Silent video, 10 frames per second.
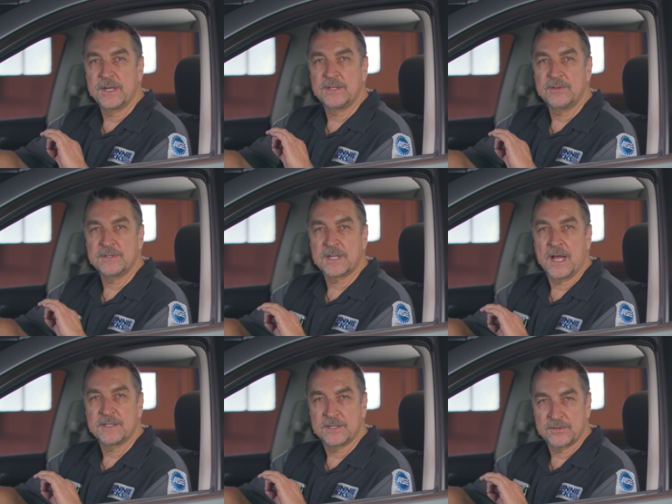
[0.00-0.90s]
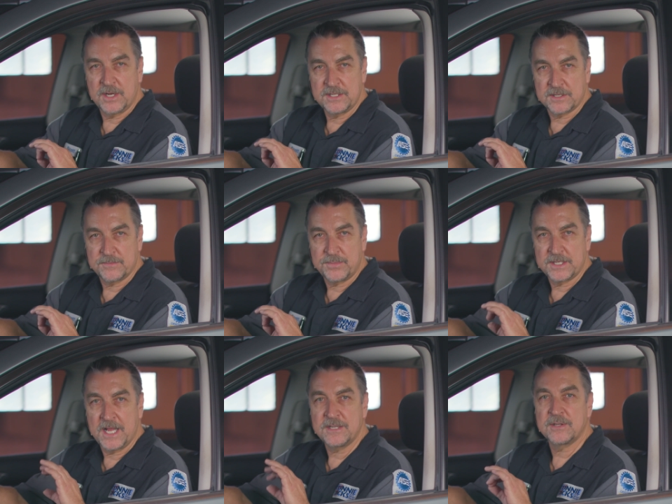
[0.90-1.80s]
reduced concentration,
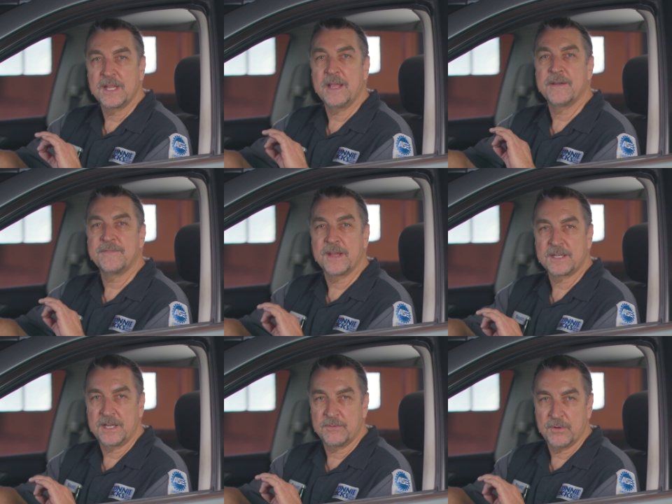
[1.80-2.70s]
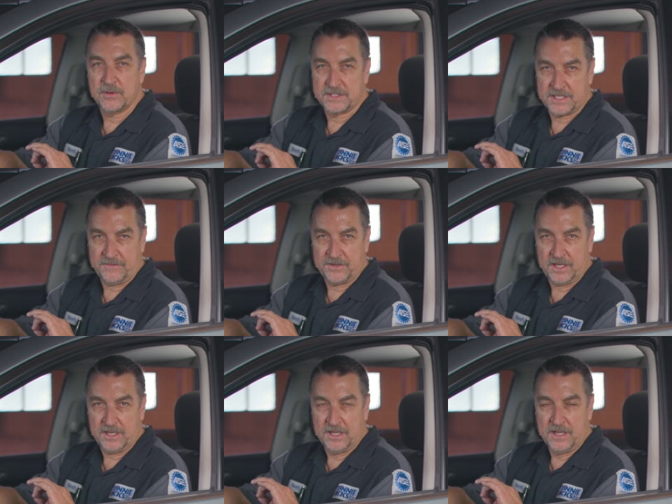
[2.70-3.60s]
potentially affecting road
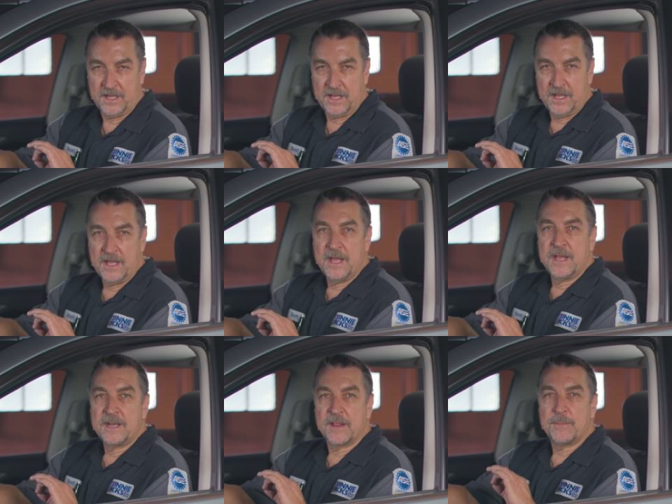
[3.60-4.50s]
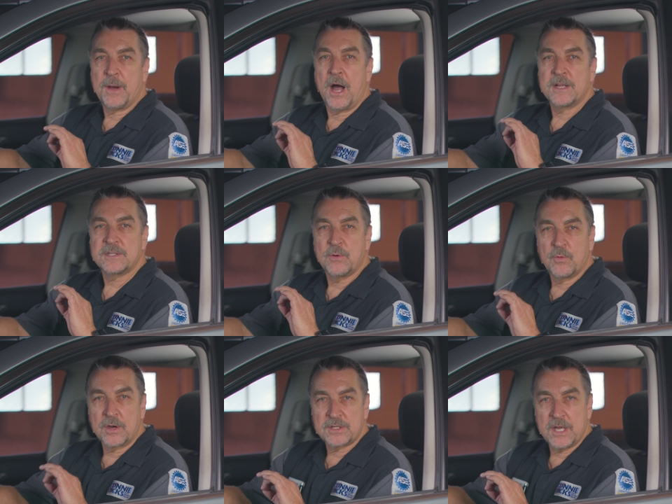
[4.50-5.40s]
safety. Now, the Bosch
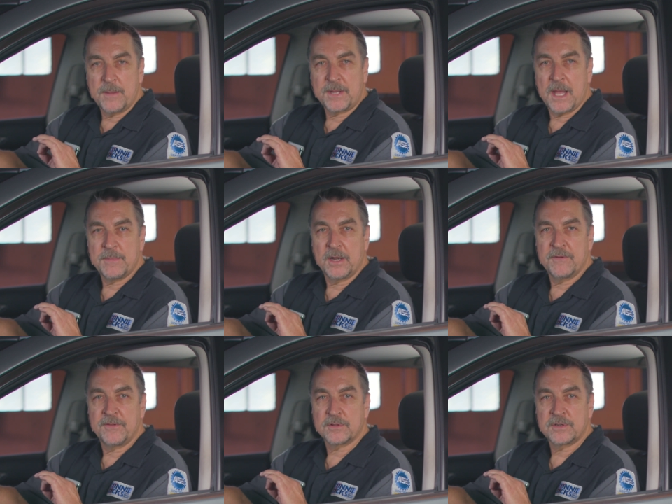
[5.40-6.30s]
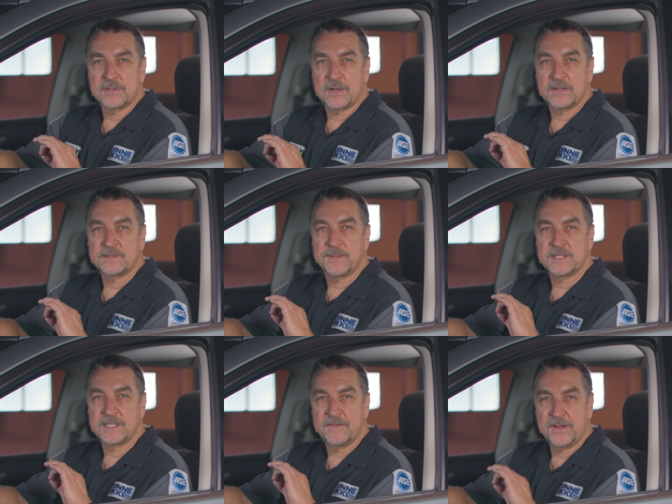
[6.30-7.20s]
Workshop cabin air filters are
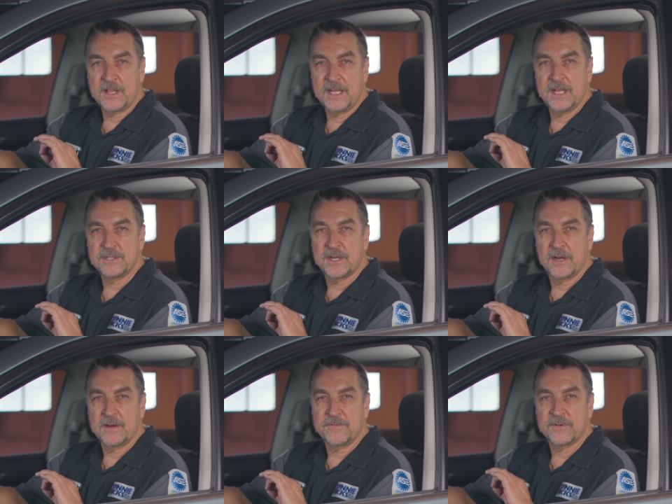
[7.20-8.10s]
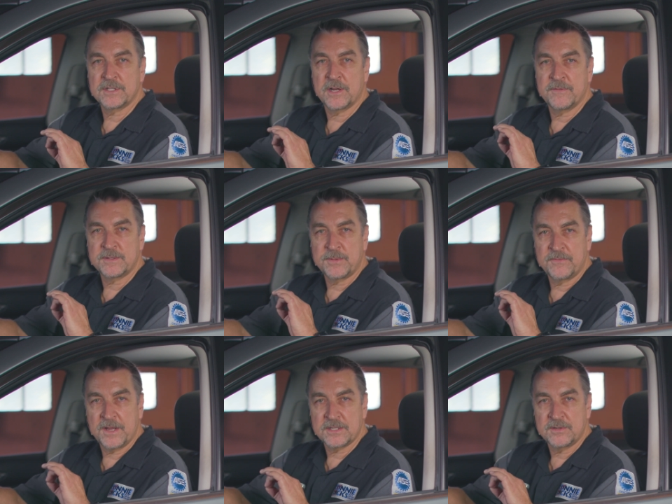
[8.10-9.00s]
specifically engineered for service
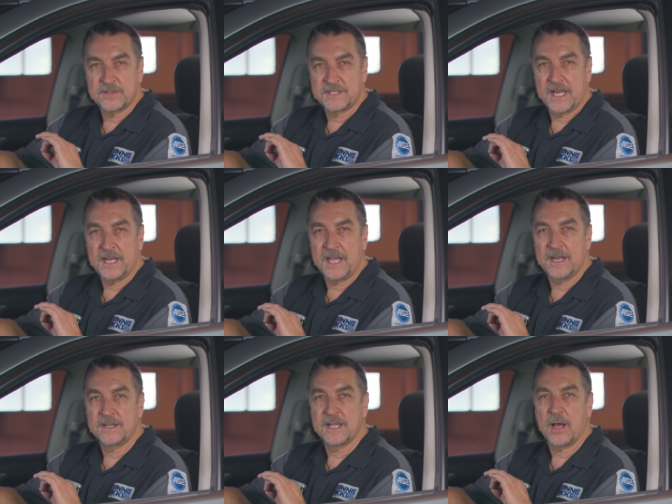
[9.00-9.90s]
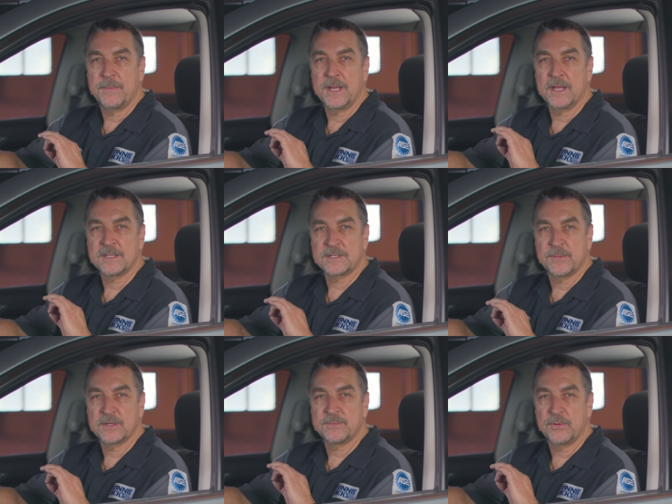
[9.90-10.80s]
professionals dedicated to helping
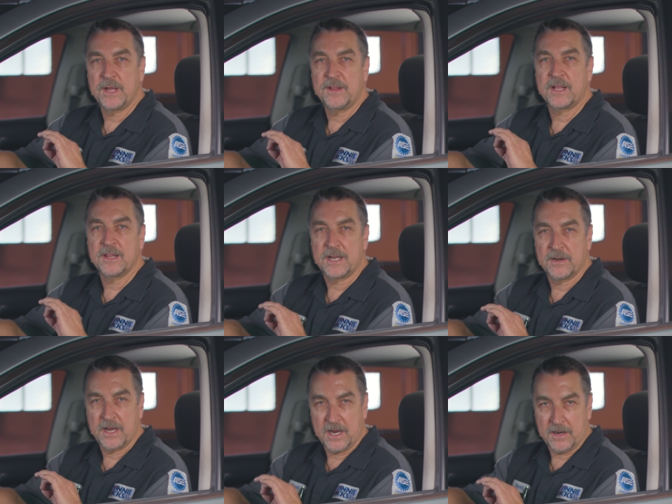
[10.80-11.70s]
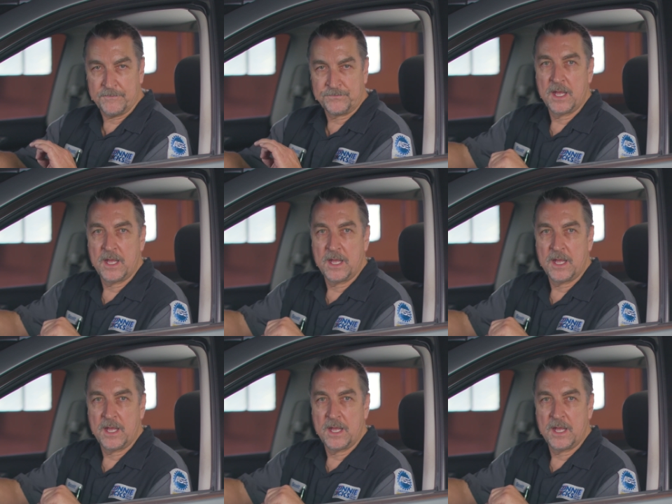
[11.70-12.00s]
customers breathe cleaner air.